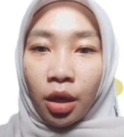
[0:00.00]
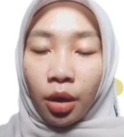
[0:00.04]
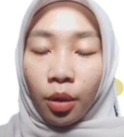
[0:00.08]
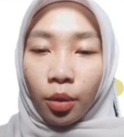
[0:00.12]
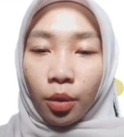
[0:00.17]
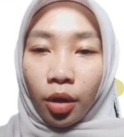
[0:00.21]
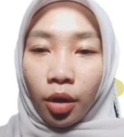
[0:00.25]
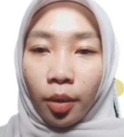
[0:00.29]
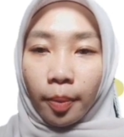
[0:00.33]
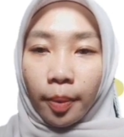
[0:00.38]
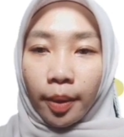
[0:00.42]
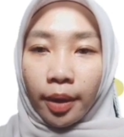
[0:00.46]

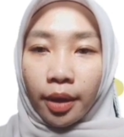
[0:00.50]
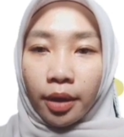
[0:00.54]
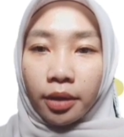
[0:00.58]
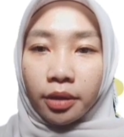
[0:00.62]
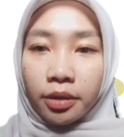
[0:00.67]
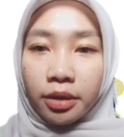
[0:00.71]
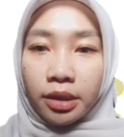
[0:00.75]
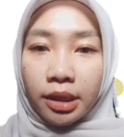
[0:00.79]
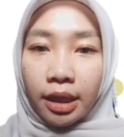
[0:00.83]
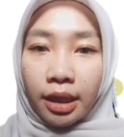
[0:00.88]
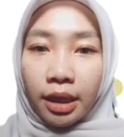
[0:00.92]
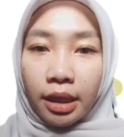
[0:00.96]
crop
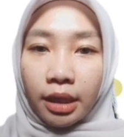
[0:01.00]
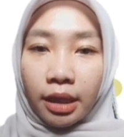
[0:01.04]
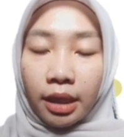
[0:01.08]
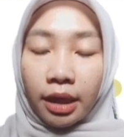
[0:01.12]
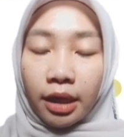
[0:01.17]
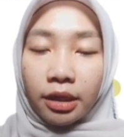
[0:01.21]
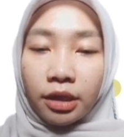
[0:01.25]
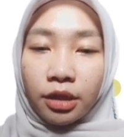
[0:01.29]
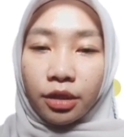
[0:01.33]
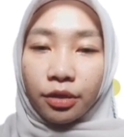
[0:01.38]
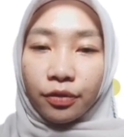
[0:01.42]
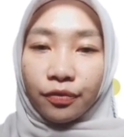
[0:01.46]
health, and
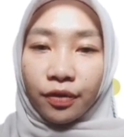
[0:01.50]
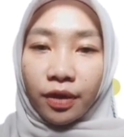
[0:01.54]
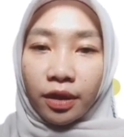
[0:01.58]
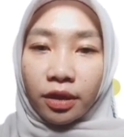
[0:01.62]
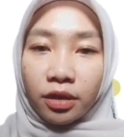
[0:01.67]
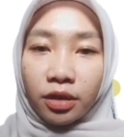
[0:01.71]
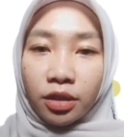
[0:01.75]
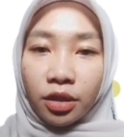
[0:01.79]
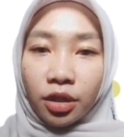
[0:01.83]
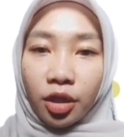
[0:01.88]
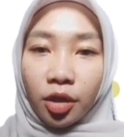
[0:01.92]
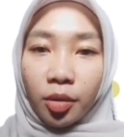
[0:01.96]
other
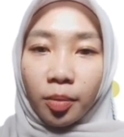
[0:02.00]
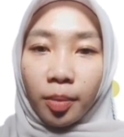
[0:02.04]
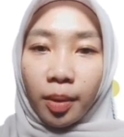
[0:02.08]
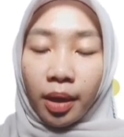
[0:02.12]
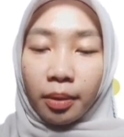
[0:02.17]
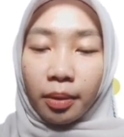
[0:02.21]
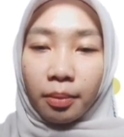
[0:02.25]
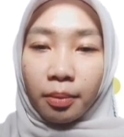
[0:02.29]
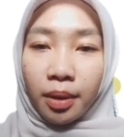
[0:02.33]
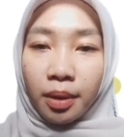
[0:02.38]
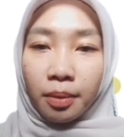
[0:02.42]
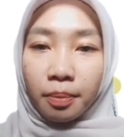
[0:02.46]
factors by
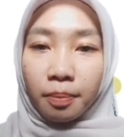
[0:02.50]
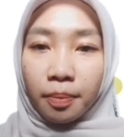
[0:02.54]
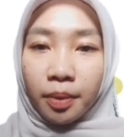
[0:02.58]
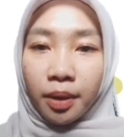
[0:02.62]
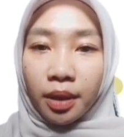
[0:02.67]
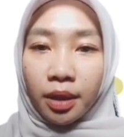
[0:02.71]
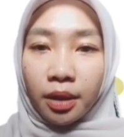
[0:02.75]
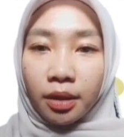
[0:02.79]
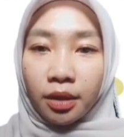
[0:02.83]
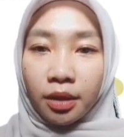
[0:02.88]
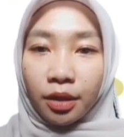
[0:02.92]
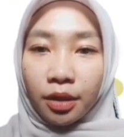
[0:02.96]

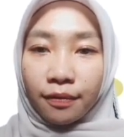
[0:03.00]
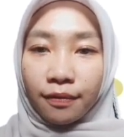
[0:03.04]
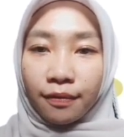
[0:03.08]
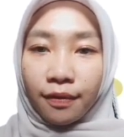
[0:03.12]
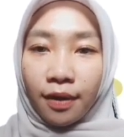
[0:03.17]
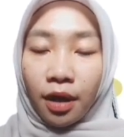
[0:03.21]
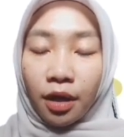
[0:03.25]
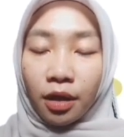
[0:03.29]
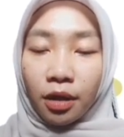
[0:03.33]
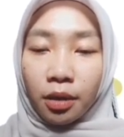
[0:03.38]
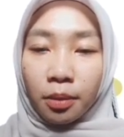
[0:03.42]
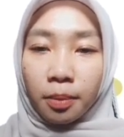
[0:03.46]
mapping the
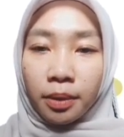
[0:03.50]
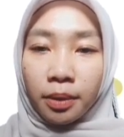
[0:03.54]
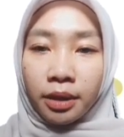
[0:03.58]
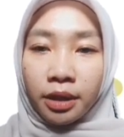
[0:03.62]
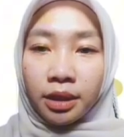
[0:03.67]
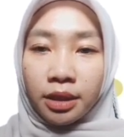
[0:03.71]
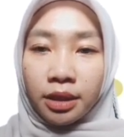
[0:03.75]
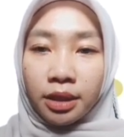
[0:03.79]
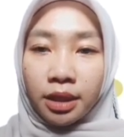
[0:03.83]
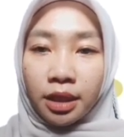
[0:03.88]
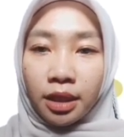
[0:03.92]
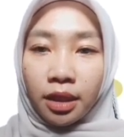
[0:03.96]

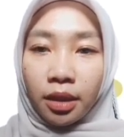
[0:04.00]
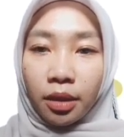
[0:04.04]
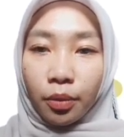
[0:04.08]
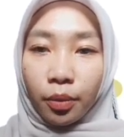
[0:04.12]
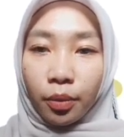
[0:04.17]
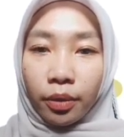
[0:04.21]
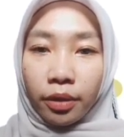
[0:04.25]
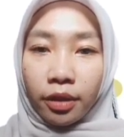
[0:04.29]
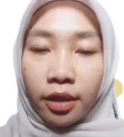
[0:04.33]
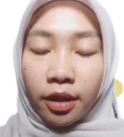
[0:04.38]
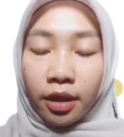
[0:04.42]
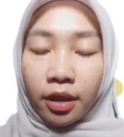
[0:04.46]
variability
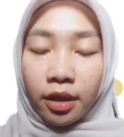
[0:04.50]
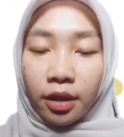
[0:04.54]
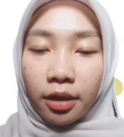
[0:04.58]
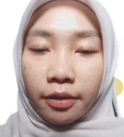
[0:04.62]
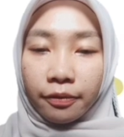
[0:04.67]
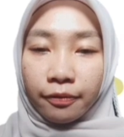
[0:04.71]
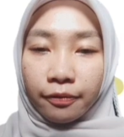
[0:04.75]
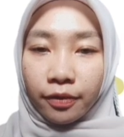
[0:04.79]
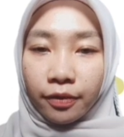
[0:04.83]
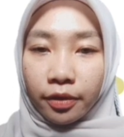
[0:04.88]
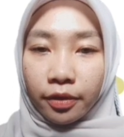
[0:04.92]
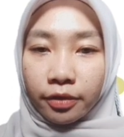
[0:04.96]
within a
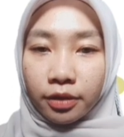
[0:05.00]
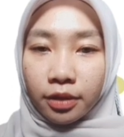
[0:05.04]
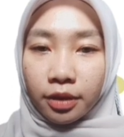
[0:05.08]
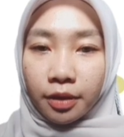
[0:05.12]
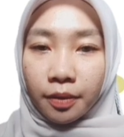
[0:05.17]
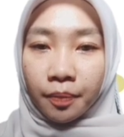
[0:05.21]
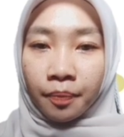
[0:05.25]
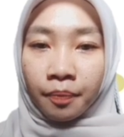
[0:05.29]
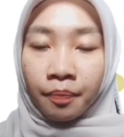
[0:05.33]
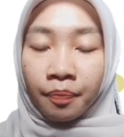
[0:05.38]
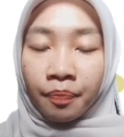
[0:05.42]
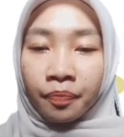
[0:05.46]
field.
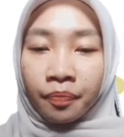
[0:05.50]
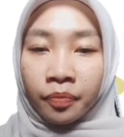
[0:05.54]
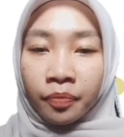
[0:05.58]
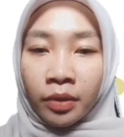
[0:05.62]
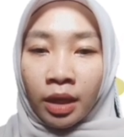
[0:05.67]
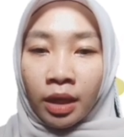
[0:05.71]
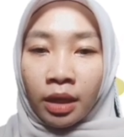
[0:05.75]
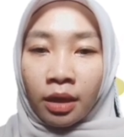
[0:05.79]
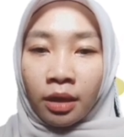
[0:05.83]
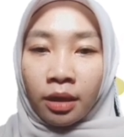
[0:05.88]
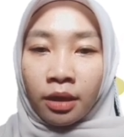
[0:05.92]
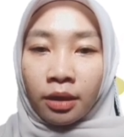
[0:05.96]

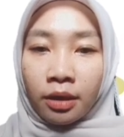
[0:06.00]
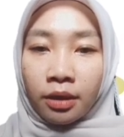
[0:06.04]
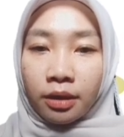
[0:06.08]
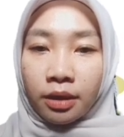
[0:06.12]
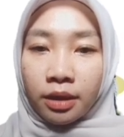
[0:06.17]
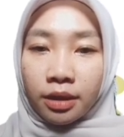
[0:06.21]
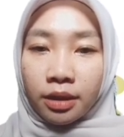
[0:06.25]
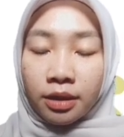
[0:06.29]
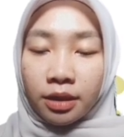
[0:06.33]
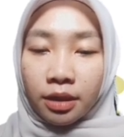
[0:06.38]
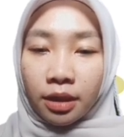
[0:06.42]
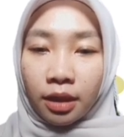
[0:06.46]

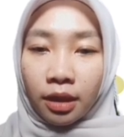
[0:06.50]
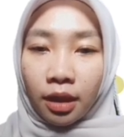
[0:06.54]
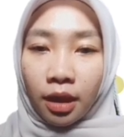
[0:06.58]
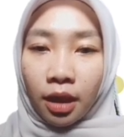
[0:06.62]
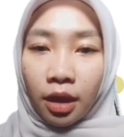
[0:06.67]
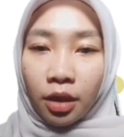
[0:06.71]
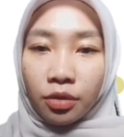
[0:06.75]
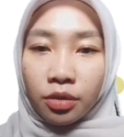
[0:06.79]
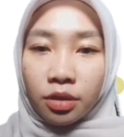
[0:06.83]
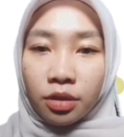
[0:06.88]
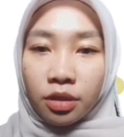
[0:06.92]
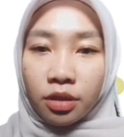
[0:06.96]
This
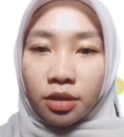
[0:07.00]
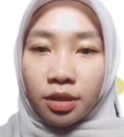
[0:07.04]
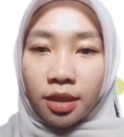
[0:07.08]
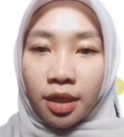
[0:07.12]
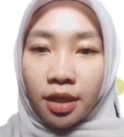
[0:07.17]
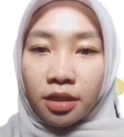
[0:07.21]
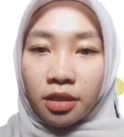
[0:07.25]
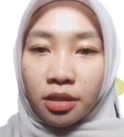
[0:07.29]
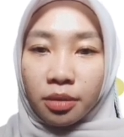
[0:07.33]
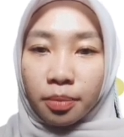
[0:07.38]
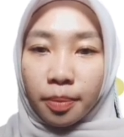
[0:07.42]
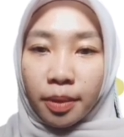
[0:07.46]
allows the
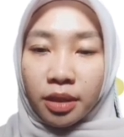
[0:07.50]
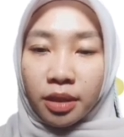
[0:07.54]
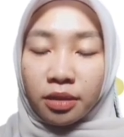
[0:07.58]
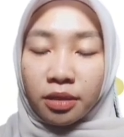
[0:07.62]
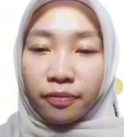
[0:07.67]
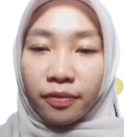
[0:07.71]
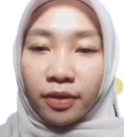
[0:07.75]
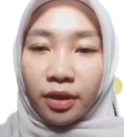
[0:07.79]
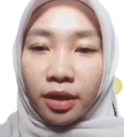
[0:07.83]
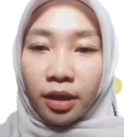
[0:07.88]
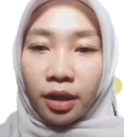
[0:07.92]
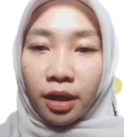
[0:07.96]

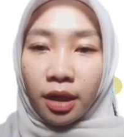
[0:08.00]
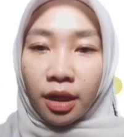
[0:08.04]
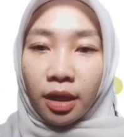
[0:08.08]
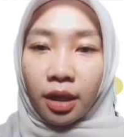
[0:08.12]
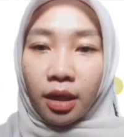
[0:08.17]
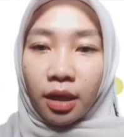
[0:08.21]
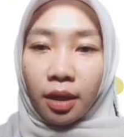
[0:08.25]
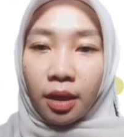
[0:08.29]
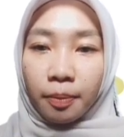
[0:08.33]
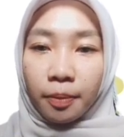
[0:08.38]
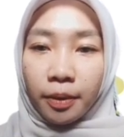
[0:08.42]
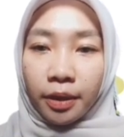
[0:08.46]
site-specific
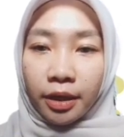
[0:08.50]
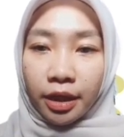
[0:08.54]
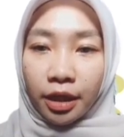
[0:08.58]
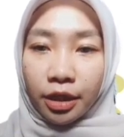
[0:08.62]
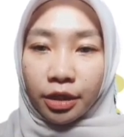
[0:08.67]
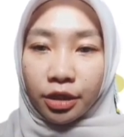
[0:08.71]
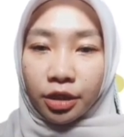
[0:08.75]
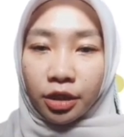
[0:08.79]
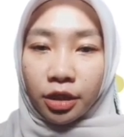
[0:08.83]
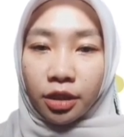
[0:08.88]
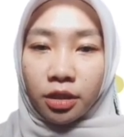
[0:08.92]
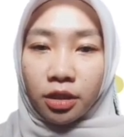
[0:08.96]

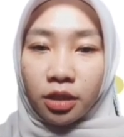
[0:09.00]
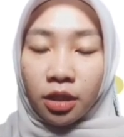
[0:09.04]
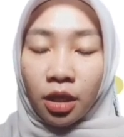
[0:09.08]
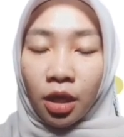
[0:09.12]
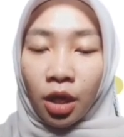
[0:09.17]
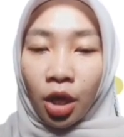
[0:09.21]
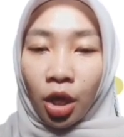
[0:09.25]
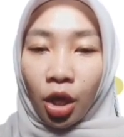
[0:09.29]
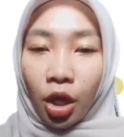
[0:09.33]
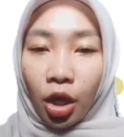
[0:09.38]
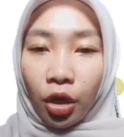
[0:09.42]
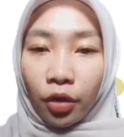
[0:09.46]
applications
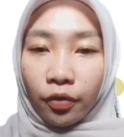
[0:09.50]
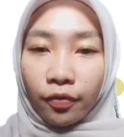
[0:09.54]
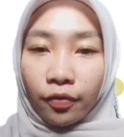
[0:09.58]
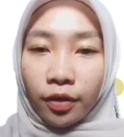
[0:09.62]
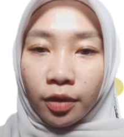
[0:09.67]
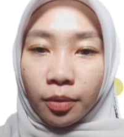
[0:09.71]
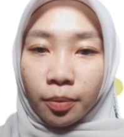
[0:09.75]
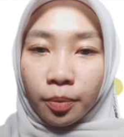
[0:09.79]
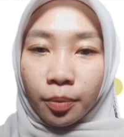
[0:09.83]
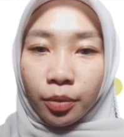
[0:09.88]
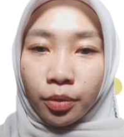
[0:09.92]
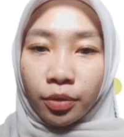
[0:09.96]
of
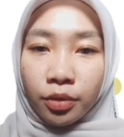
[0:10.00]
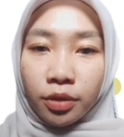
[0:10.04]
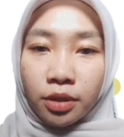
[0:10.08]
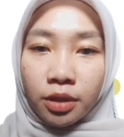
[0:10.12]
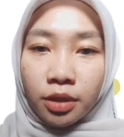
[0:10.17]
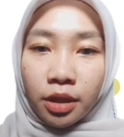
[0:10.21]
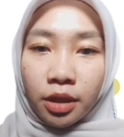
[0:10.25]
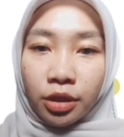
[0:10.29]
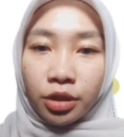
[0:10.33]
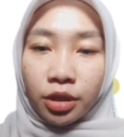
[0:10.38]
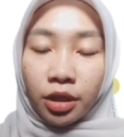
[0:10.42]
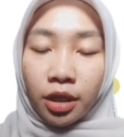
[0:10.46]
inputs
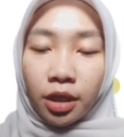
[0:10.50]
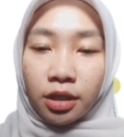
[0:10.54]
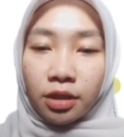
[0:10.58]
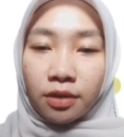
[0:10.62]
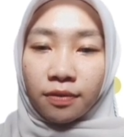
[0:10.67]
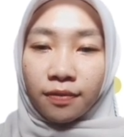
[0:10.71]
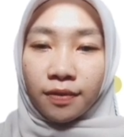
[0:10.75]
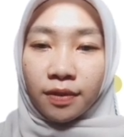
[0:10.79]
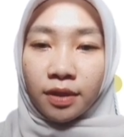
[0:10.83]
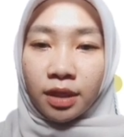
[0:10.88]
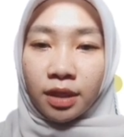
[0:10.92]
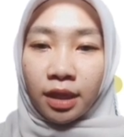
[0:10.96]
such as
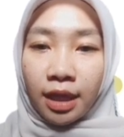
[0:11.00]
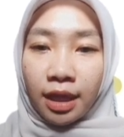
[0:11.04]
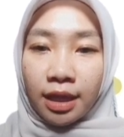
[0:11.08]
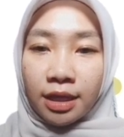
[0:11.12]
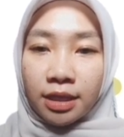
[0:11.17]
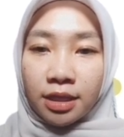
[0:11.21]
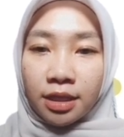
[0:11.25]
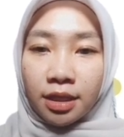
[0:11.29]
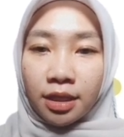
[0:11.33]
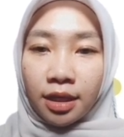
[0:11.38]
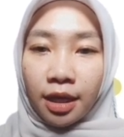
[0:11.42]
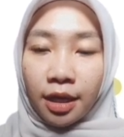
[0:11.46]

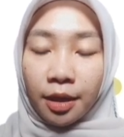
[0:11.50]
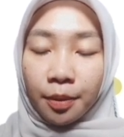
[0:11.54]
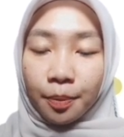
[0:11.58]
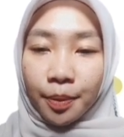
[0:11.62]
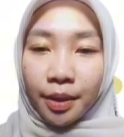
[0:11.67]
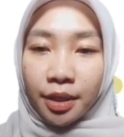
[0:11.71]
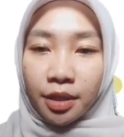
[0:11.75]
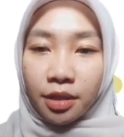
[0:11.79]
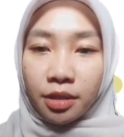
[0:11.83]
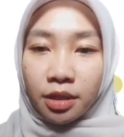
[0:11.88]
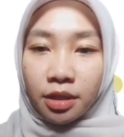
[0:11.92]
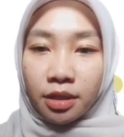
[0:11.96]
fertilizer and
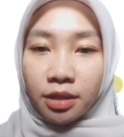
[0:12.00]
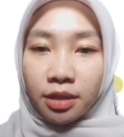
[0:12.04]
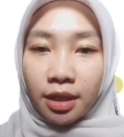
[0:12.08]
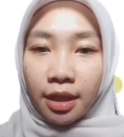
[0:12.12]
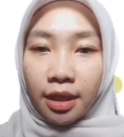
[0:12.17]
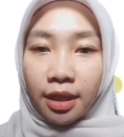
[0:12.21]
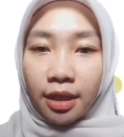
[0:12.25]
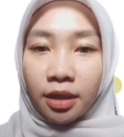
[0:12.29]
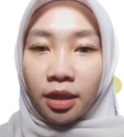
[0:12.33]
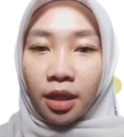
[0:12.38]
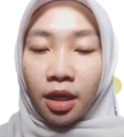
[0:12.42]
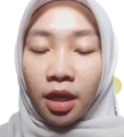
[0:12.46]

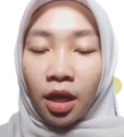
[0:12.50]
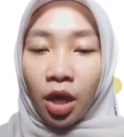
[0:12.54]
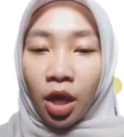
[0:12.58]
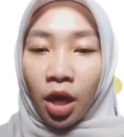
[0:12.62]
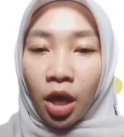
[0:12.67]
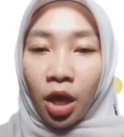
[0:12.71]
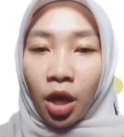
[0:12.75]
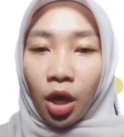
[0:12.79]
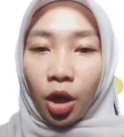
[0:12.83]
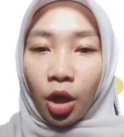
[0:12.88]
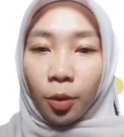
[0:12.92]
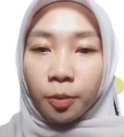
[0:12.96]
pesticide
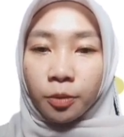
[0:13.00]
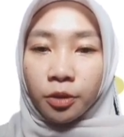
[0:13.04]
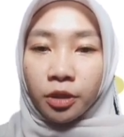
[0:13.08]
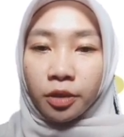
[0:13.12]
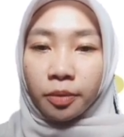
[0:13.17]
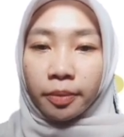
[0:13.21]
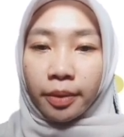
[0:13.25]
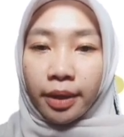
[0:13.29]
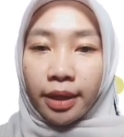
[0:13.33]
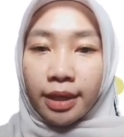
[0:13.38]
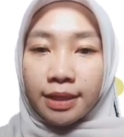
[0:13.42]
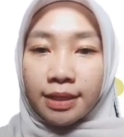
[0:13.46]

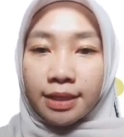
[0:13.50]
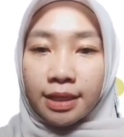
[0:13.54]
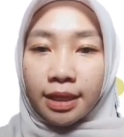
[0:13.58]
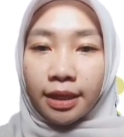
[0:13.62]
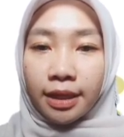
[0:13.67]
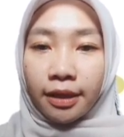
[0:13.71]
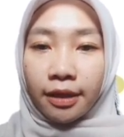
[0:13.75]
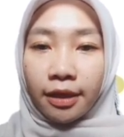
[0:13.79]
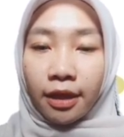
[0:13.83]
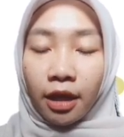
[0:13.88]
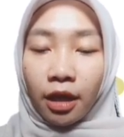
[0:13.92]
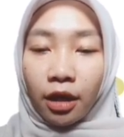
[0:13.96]

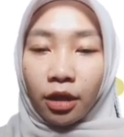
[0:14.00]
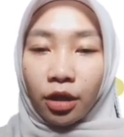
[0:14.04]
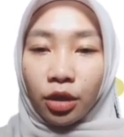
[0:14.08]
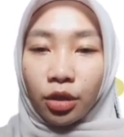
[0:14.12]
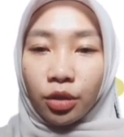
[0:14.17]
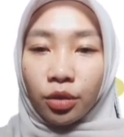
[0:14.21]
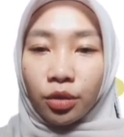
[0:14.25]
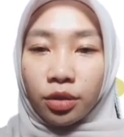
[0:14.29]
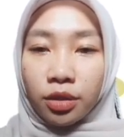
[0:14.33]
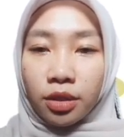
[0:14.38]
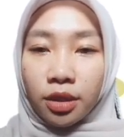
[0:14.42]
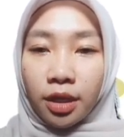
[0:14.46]
optimizing their use